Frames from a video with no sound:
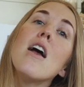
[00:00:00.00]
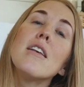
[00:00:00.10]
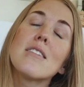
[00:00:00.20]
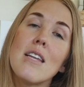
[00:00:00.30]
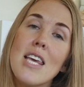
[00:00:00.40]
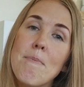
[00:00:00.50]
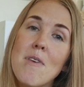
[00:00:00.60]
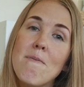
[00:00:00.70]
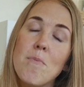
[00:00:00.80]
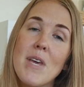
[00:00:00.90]
It's gonna keep
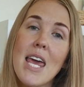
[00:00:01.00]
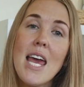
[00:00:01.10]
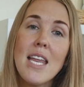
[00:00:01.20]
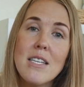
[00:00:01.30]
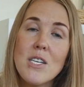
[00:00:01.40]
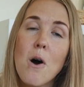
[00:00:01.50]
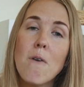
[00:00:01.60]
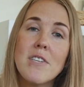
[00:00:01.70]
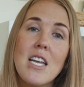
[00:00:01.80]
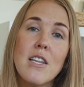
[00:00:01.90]
them from being heated so
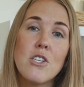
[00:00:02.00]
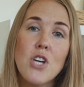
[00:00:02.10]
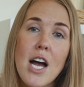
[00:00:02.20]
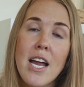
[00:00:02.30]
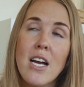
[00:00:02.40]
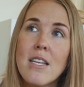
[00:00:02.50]
often in the dryer.